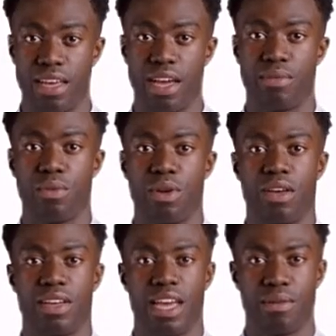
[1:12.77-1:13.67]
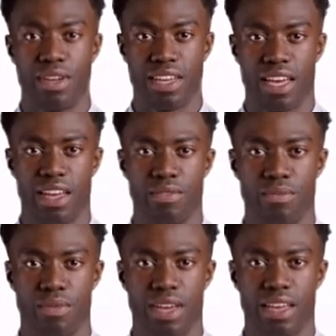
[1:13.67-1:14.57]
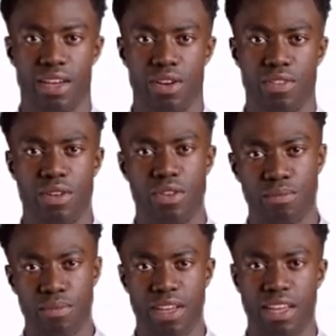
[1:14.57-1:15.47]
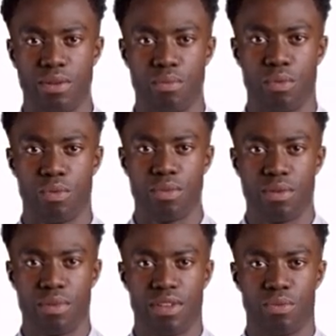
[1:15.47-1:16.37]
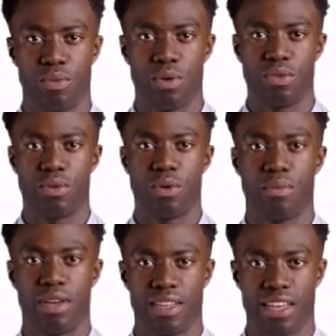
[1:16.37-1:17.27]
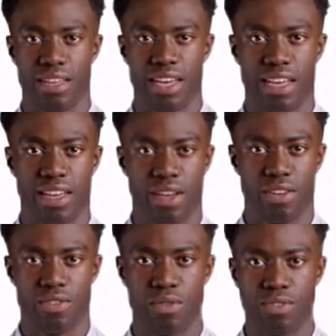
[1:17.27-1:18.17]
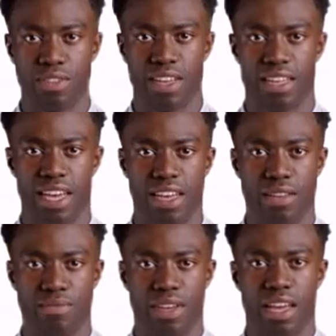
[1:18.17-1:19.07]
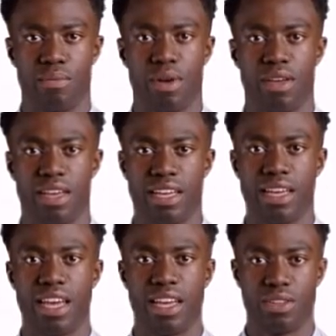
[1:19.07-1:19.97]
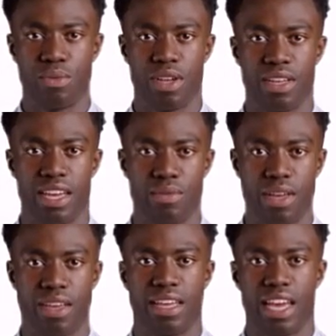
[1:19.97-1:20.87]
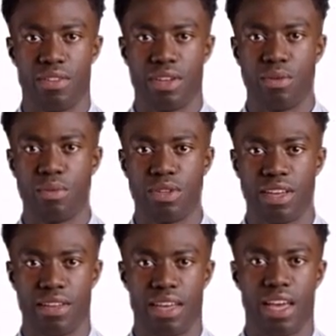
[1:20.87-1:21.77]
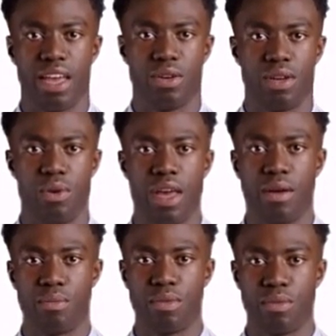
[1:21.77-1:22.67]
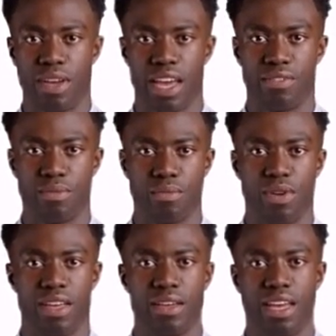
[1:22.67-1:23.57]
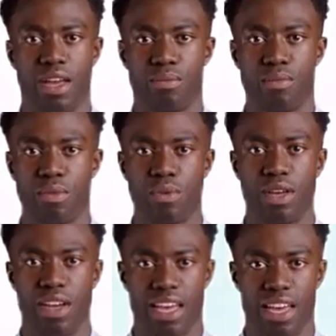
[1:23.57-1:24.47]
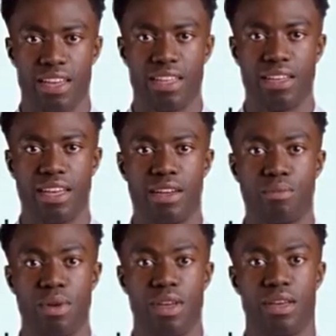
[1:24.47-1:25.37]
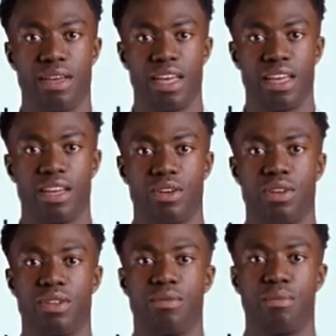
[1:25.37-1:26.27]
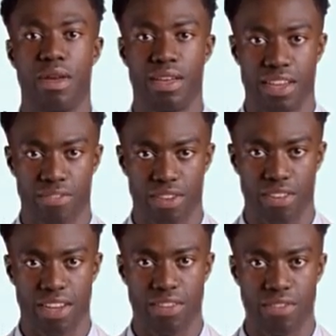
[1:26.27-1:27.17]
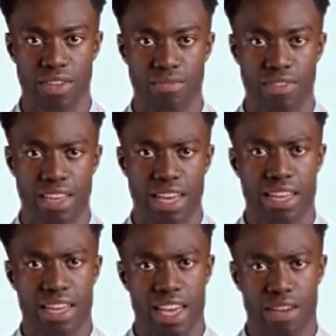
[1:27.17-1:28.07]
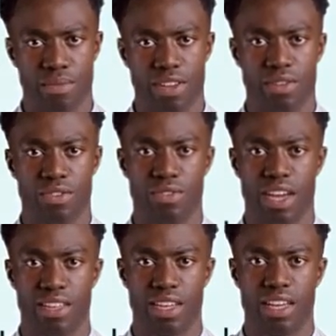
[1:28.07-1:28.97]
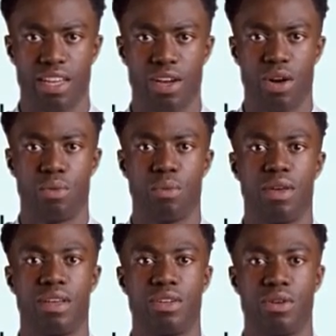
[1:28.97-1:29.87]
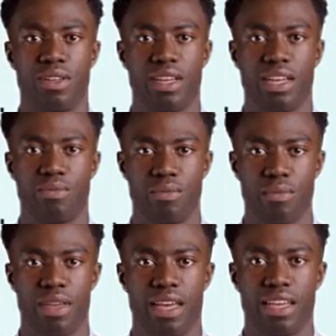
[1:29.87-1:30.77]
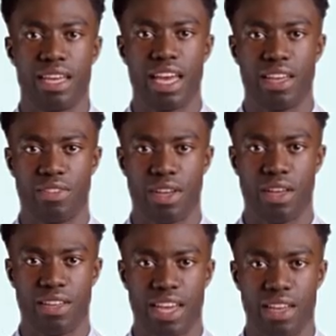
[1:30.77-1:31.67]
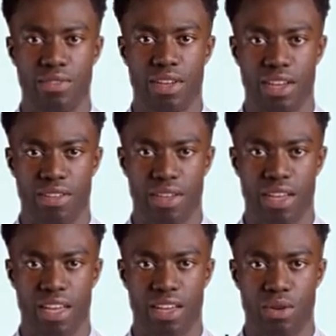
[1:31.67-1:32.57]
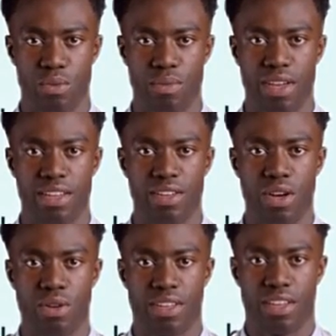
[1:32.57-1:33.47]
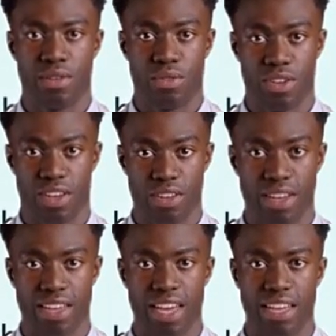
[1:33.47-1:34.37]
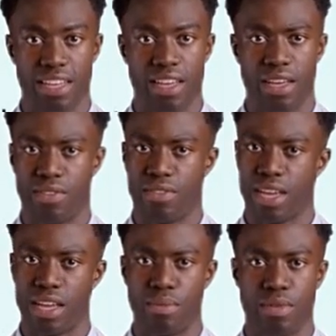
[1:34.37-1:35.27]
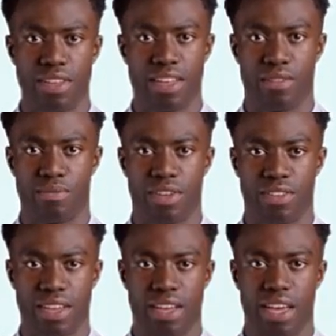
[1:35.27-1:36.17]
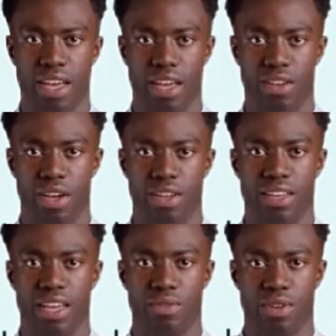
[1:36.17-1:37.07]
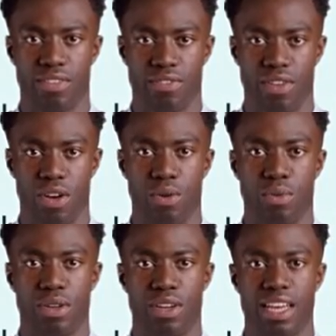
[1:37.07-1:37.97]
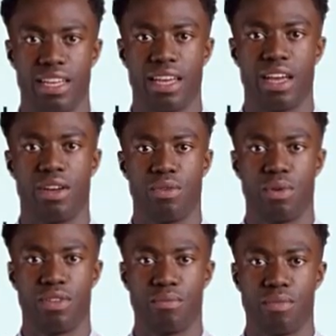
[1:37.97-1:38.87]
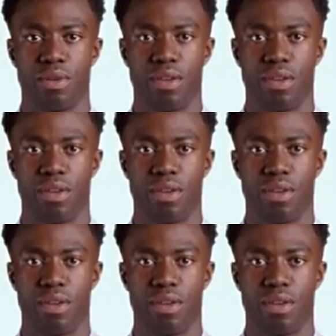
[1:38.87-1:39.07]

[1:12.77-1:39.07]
If your content even slightly feels like an unearned pitch, boom, their mental walls go up instantly. So to succeed in affiliate marketing today, you can't just play the salesperson. You absolutely have to be radically helpful. And this brilliantly illustrates the massive paradigm shift that needs to happen in your strategy. We need to transition from being a standard content creator to what we like to call a solution architect. Think about the difference. A content creator, they're always chasing the algorithm.